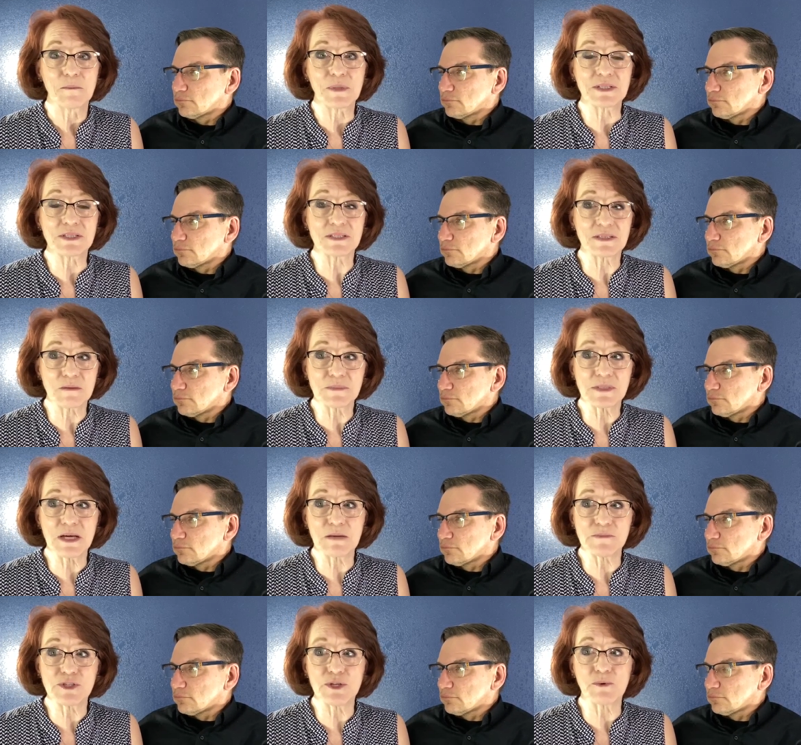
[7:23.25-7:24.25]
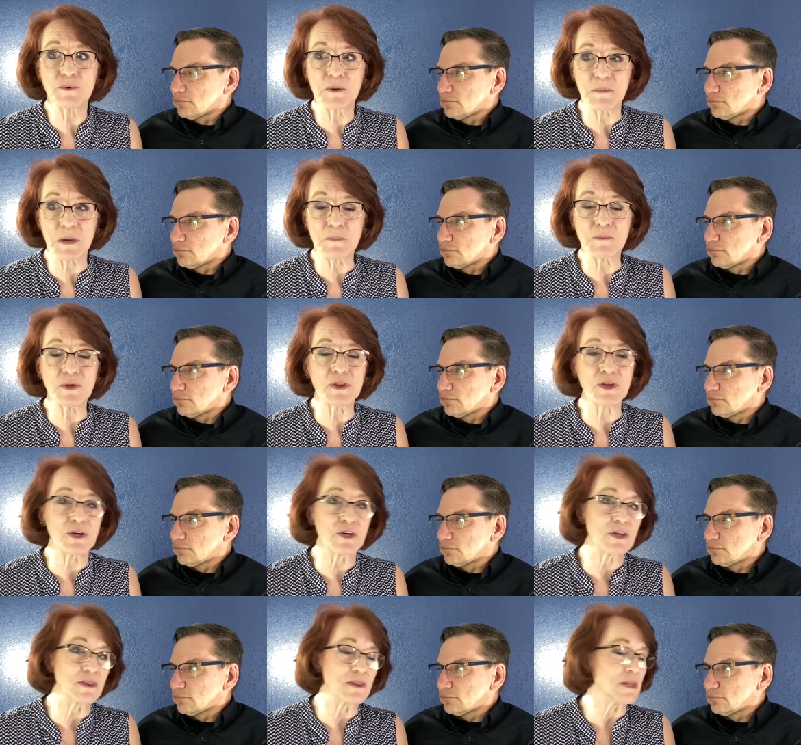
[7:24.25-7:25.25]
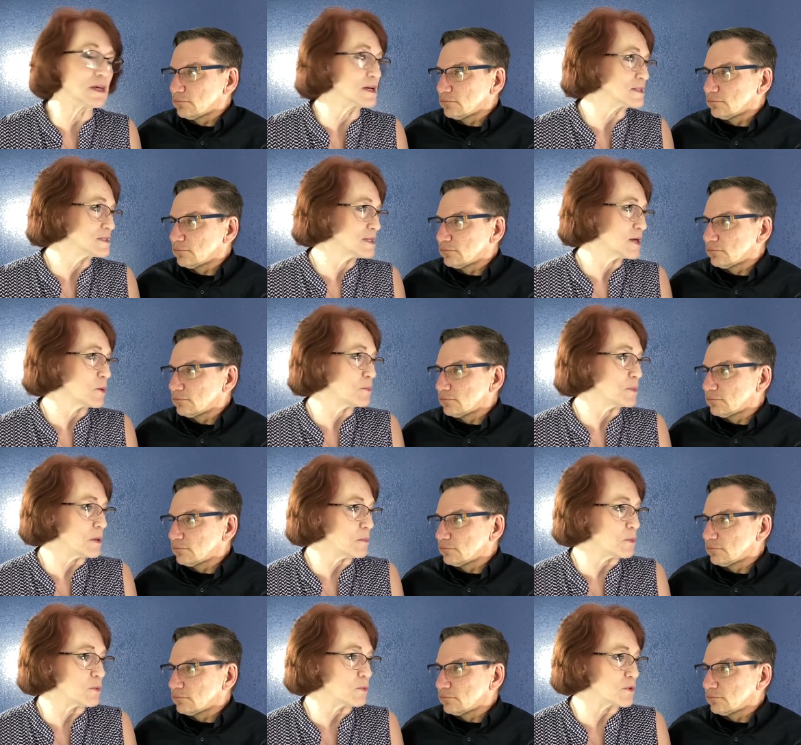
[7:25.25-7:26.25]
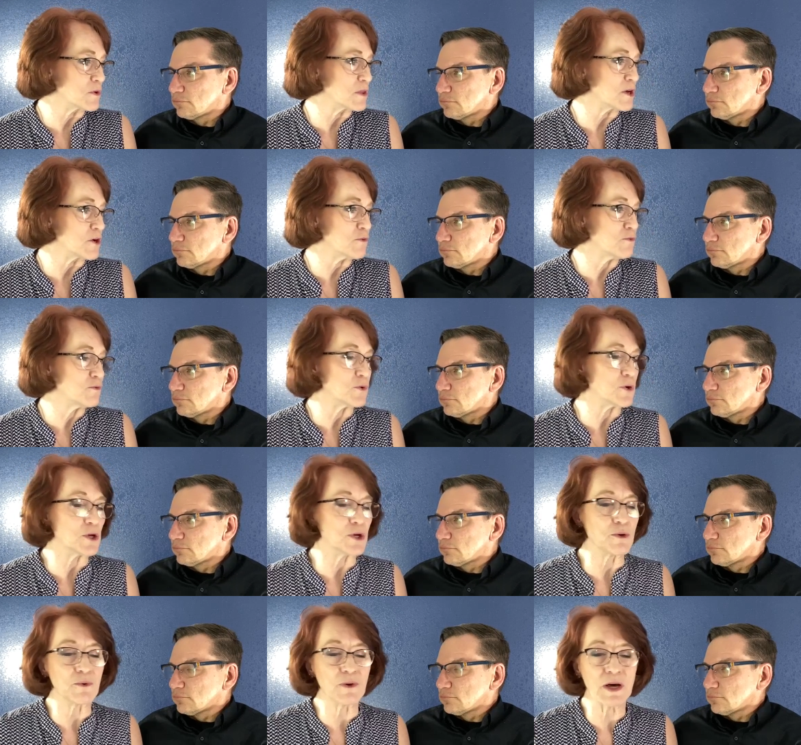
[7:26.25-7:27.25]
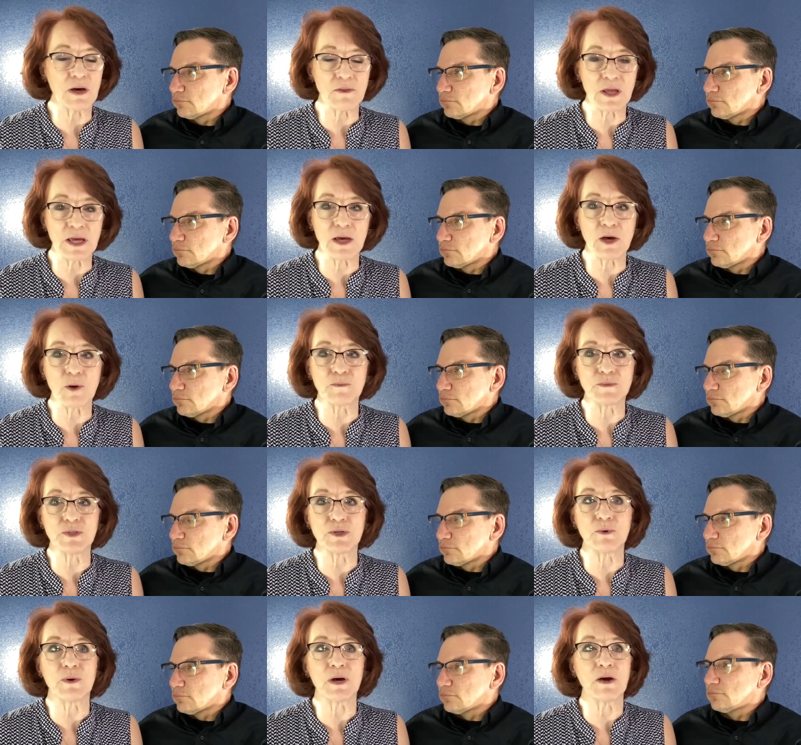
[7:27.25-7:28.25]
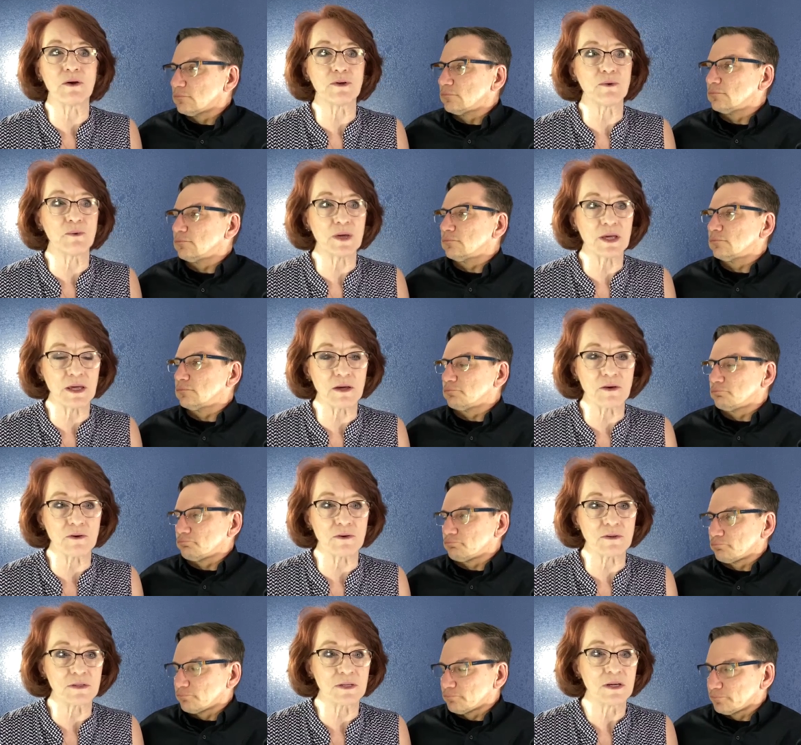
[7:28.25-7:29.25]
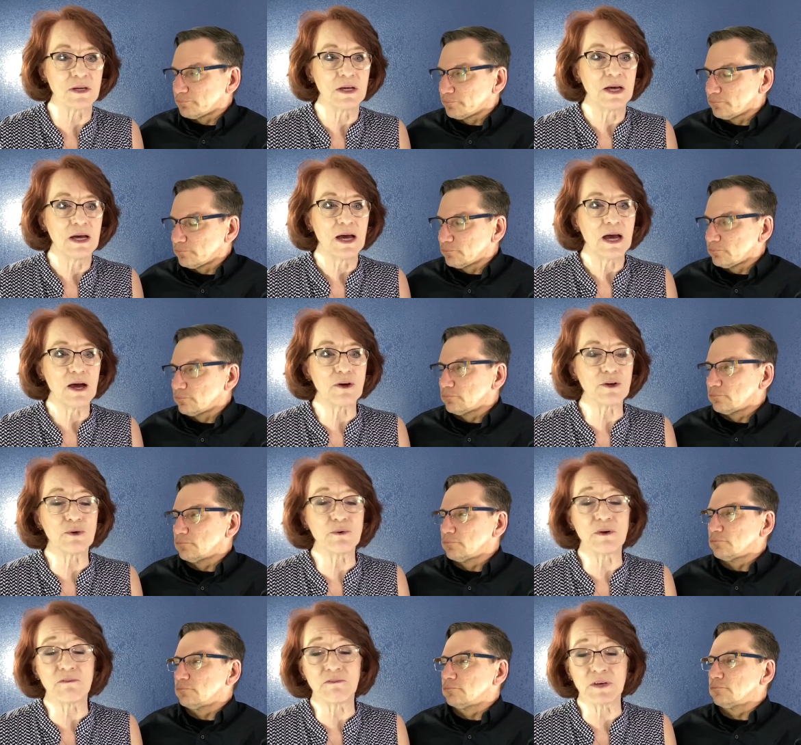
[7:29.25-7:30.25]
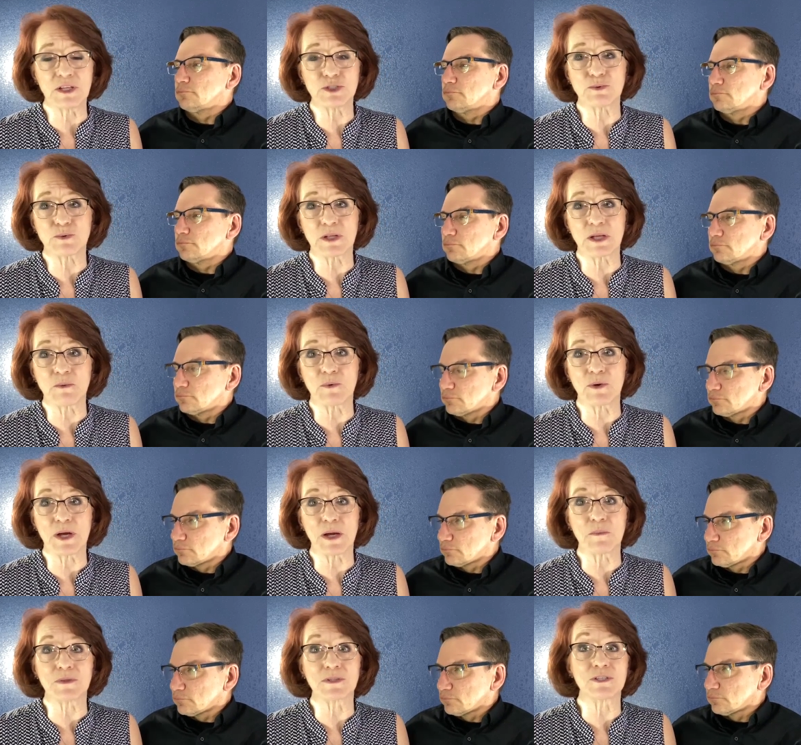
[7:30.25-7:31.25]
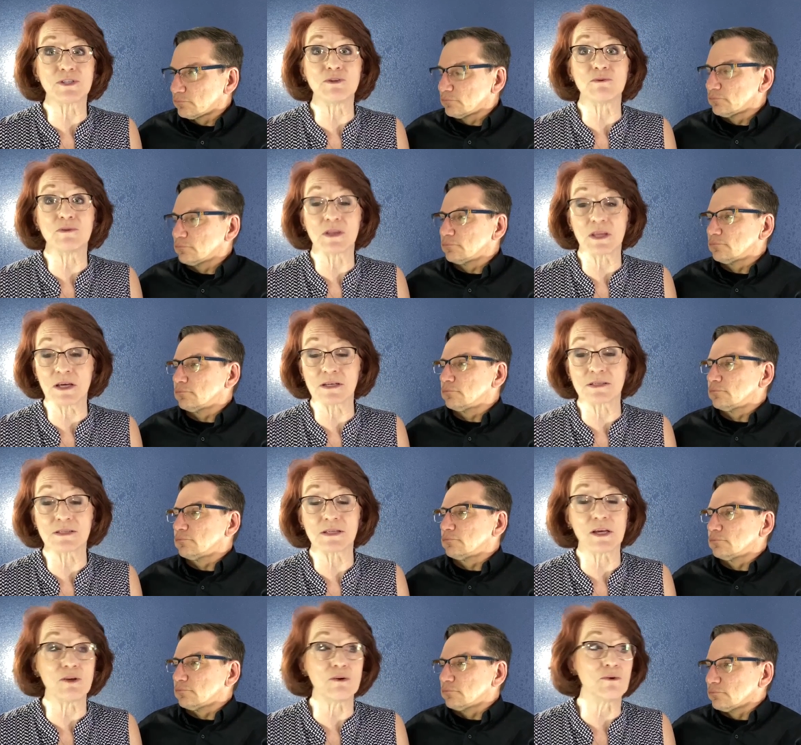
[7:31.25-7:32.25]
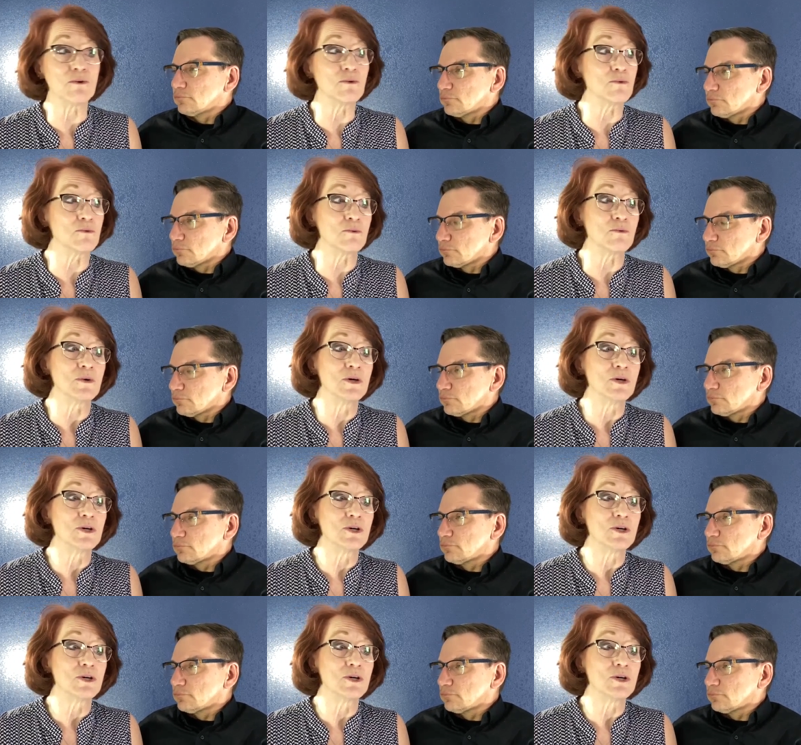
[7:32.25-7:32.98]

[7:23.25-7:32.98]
Speaker 1: but sometimes you remember the good things, how people were there for you, how they helped you, how you healed, how you eventually were able to do things that you